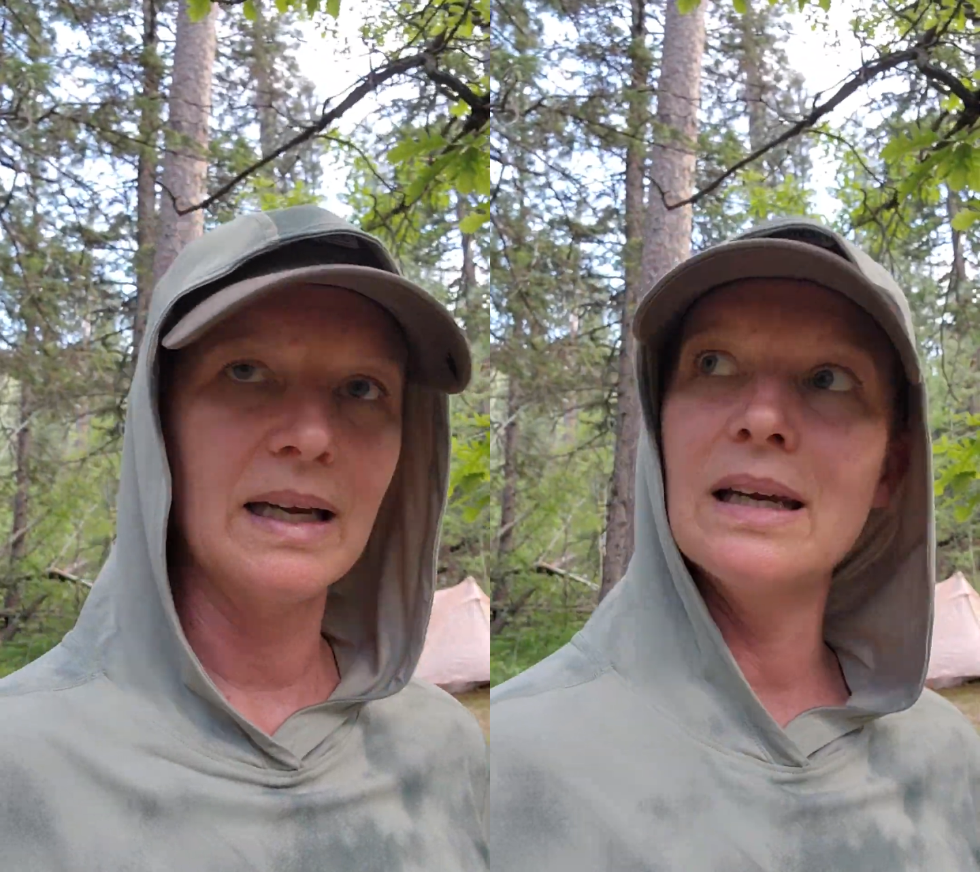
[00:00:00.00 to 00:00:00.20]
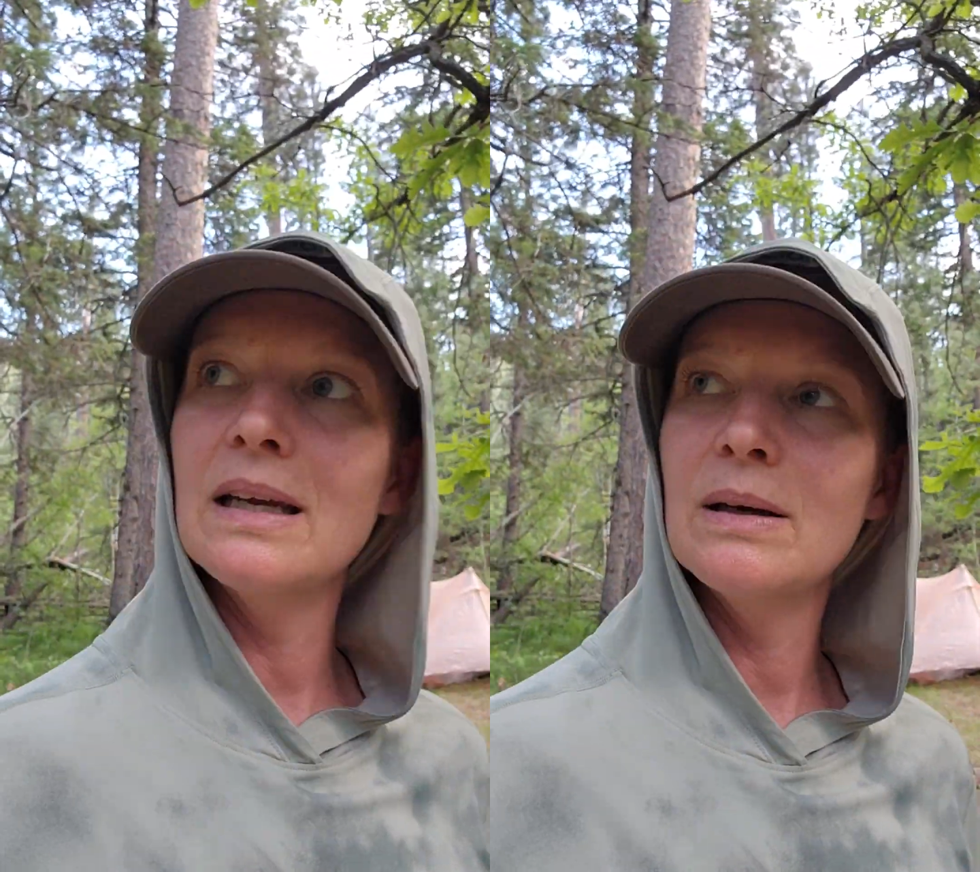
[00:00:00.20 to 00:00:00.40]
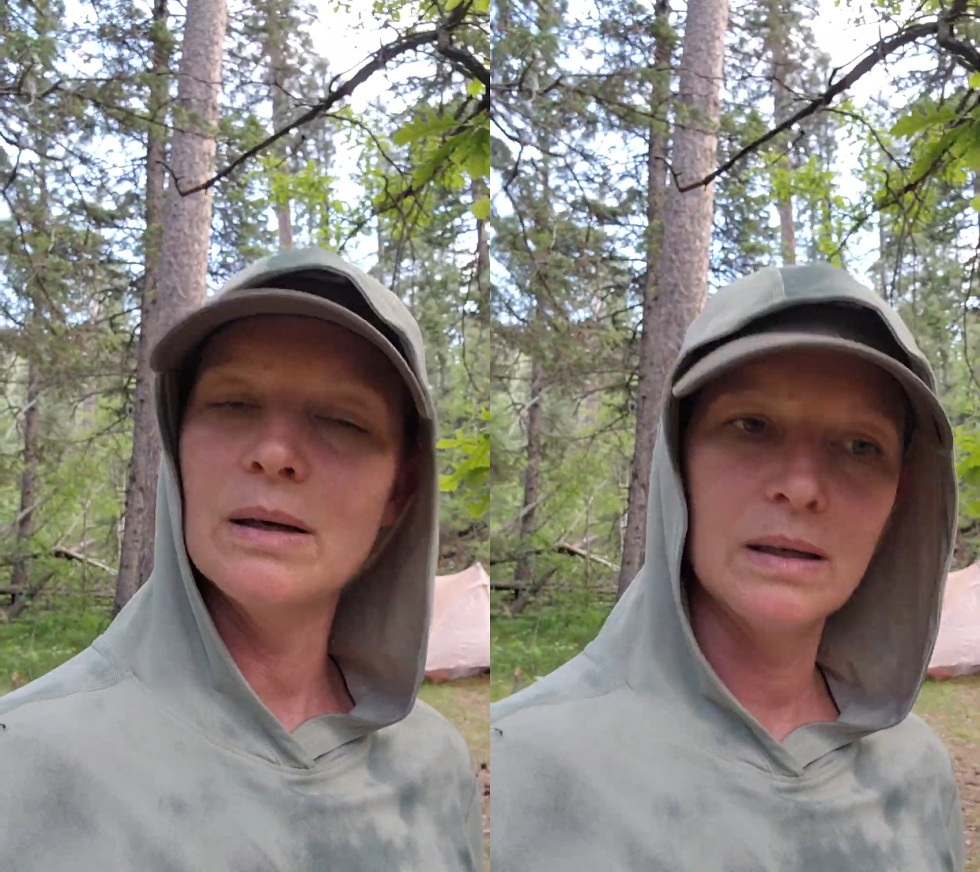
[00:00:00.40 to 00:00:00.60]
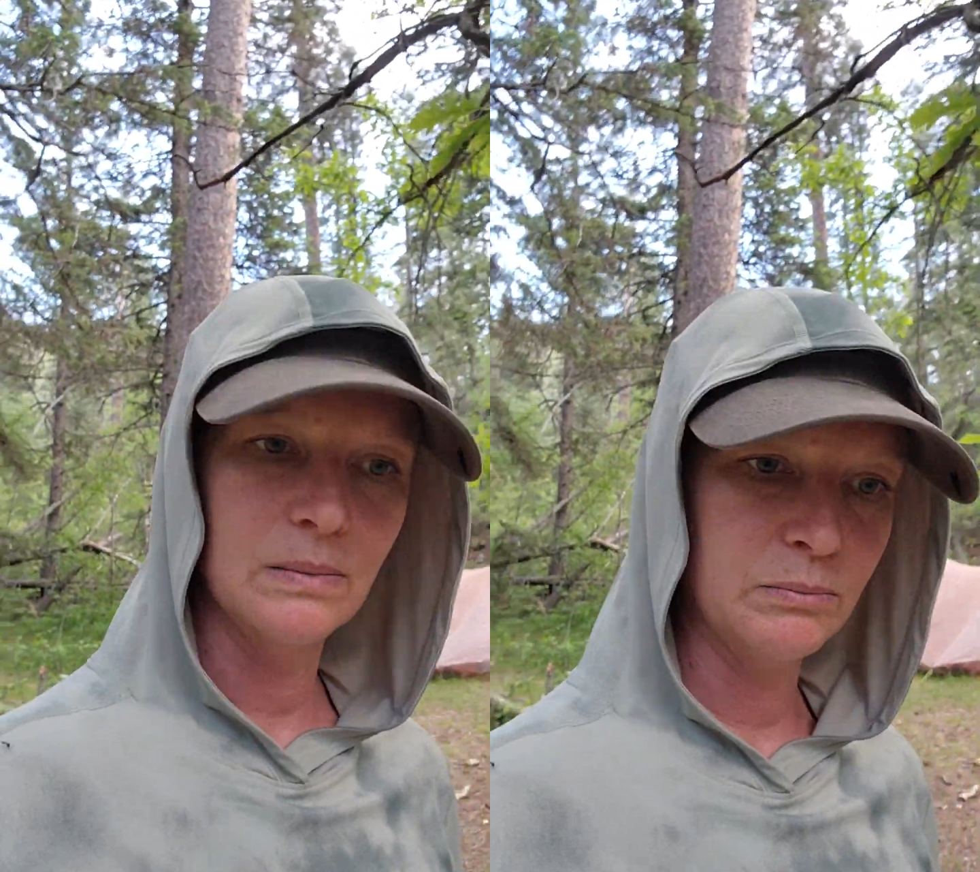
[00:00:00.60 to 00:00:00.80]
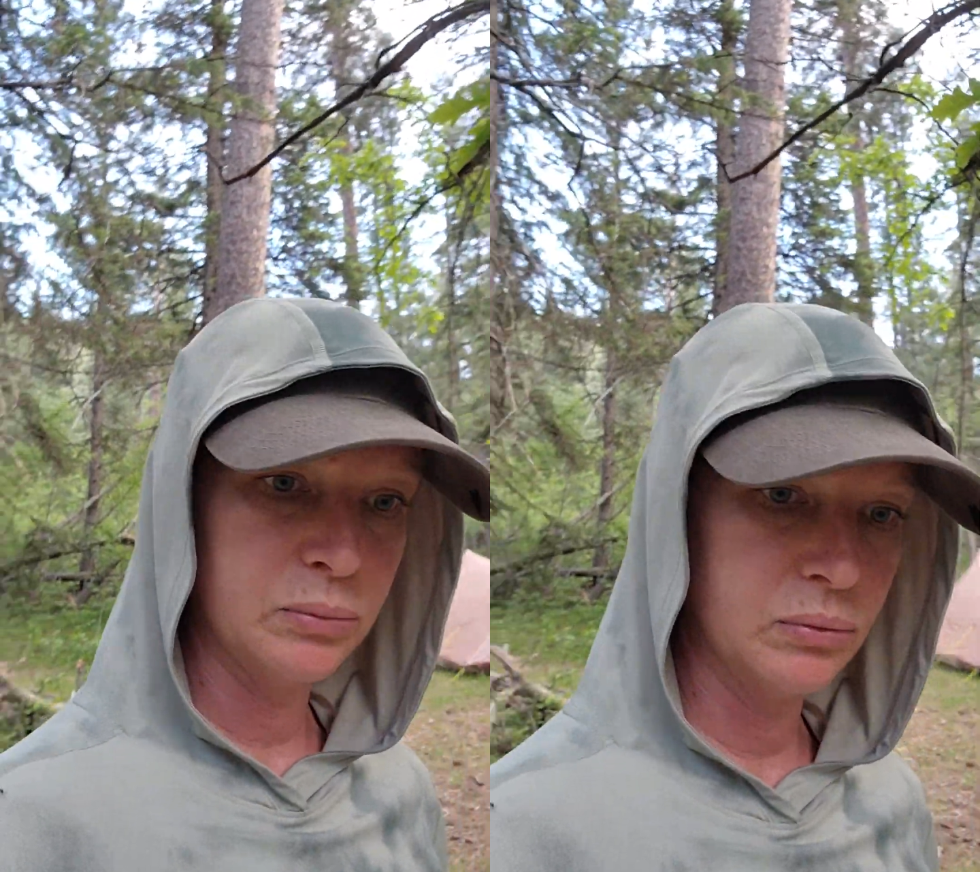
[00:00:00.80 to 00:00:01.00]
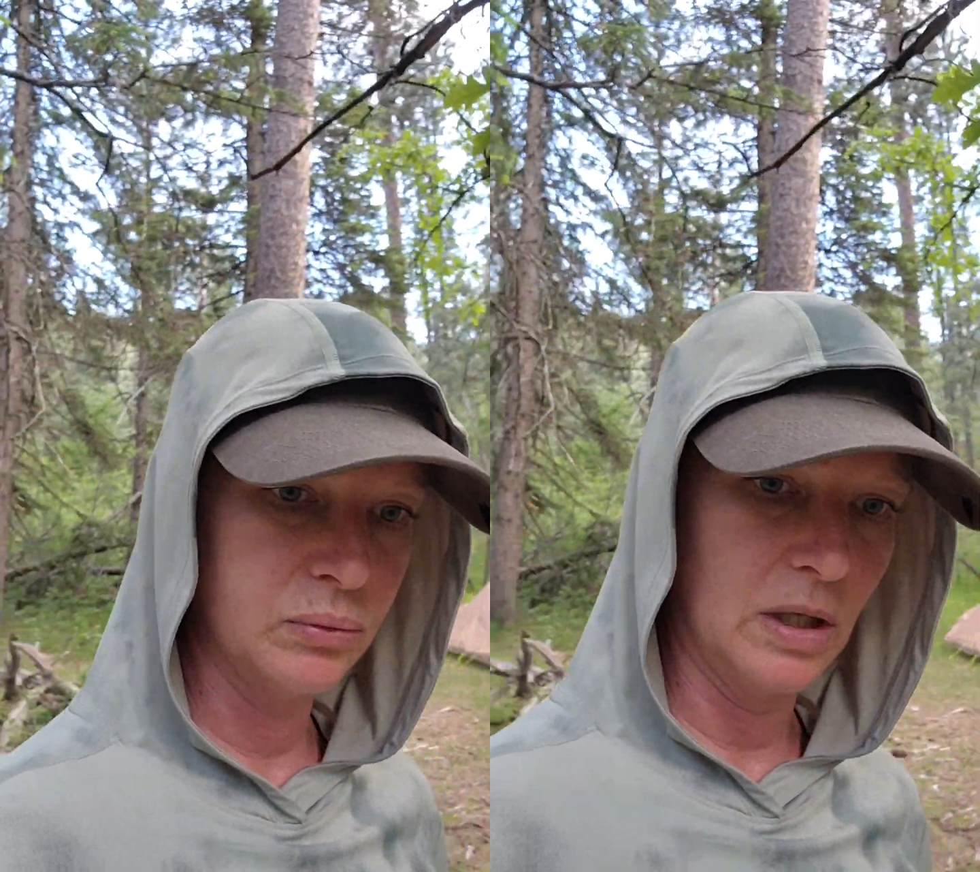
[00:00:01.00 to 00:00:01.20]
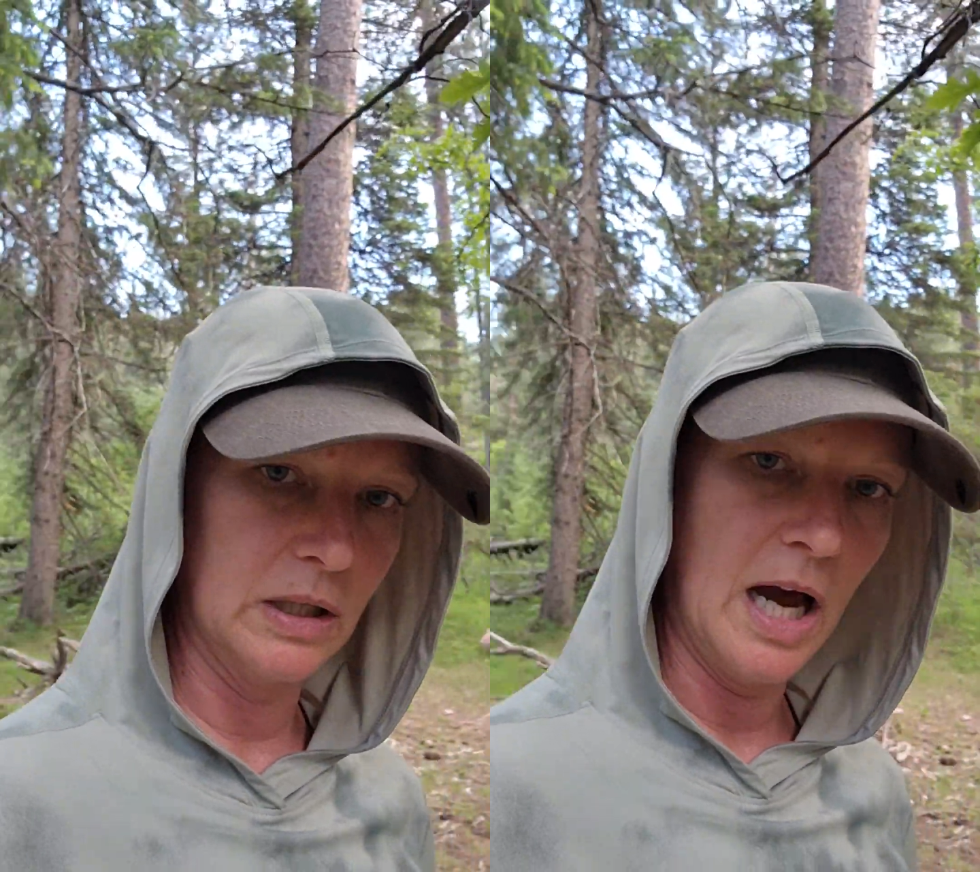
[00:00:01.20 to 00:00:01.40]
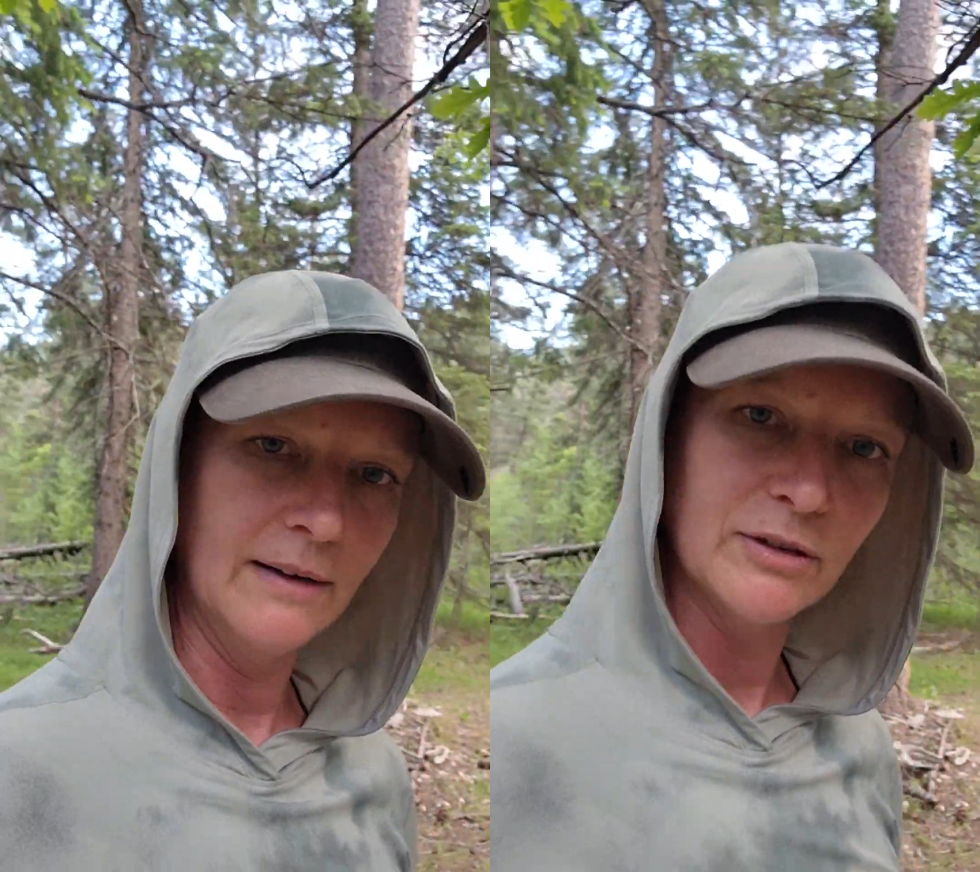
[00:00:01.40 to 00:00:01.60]
like a
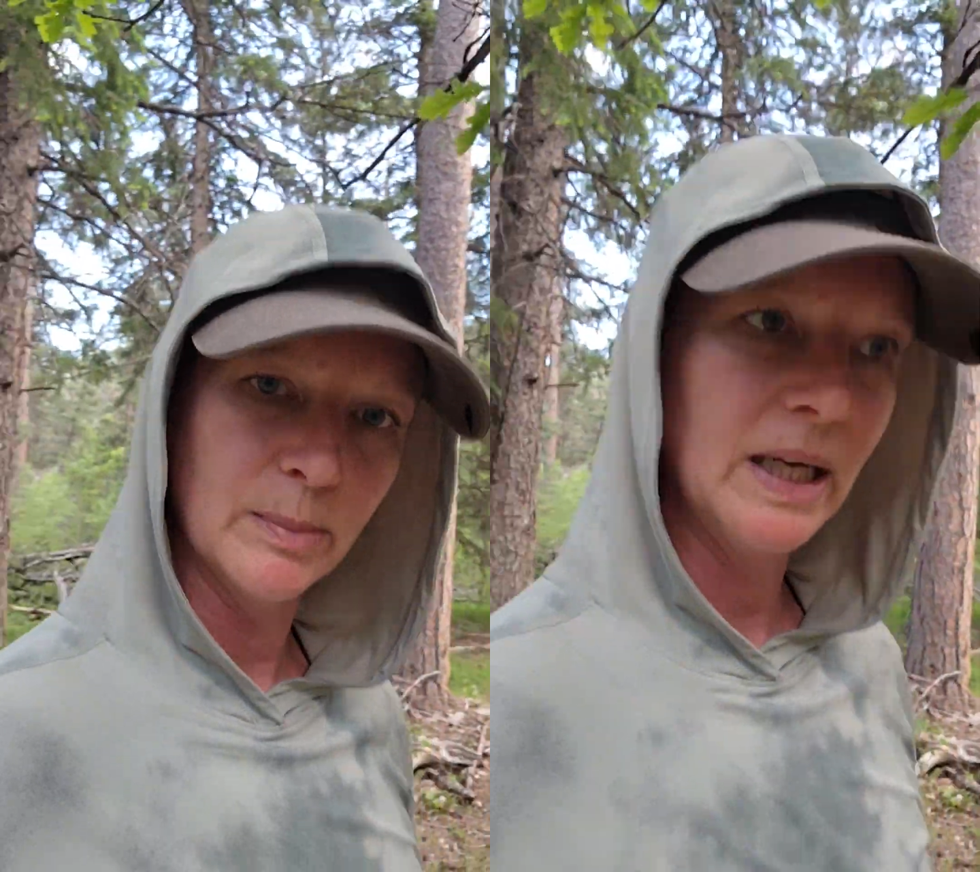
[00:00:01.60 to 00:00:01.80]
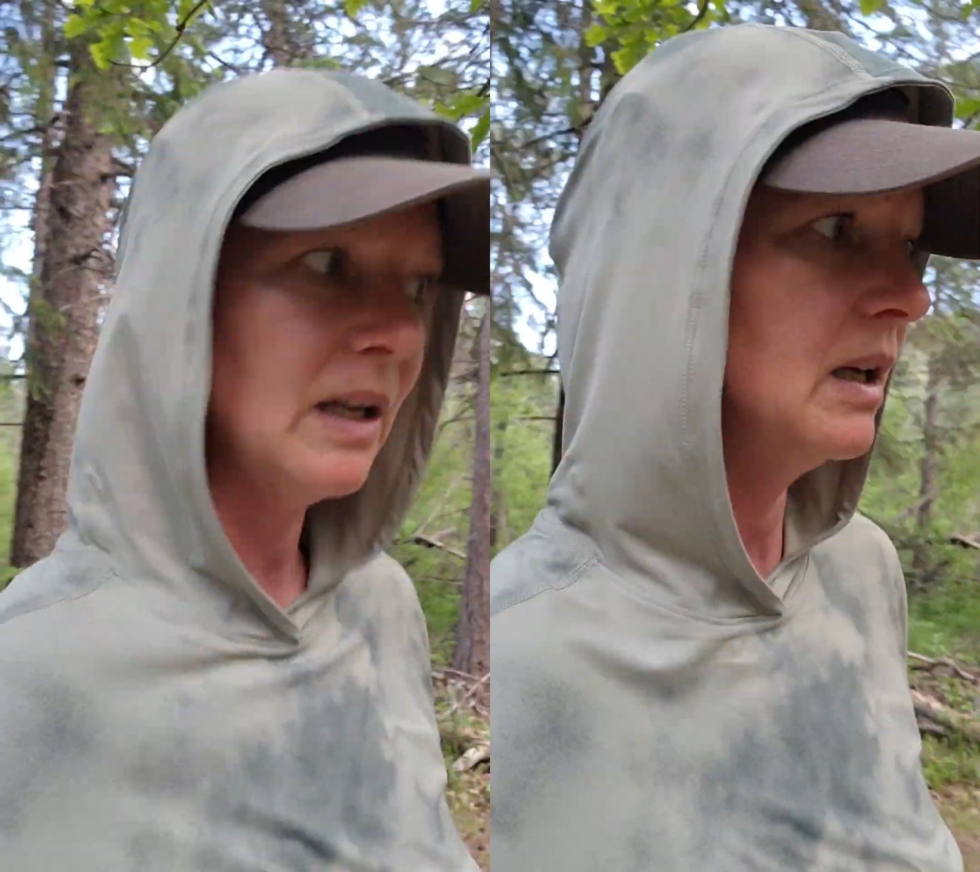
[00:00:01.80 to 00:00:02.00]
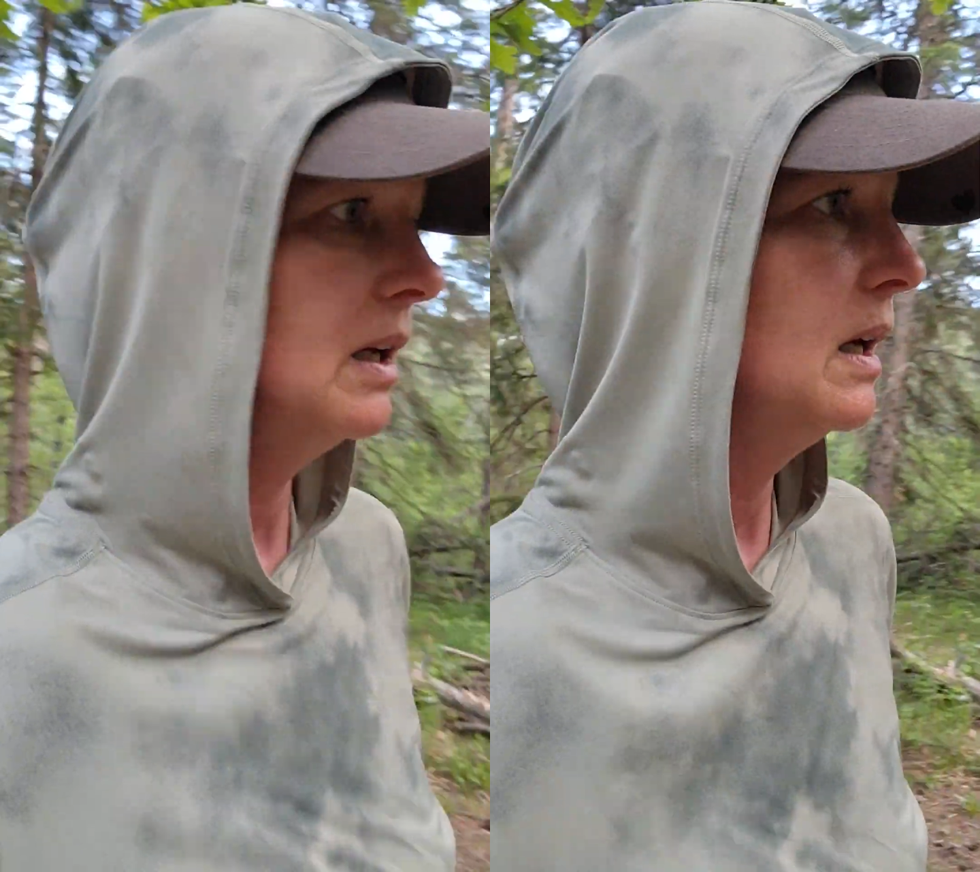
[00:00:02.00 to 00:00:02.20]
lot for me.